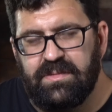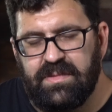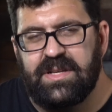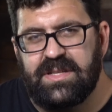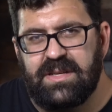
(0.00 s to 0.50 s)

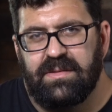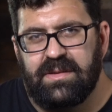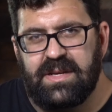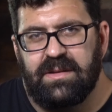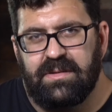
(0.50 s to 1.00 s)
reseal
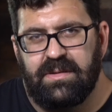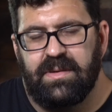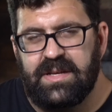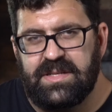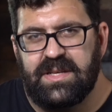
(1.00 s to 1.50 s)
a
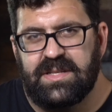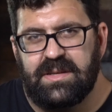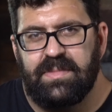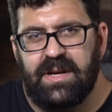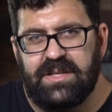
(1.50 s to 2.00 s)
Delco A six
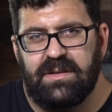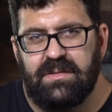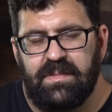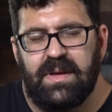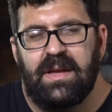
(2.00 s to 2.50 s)
compressor.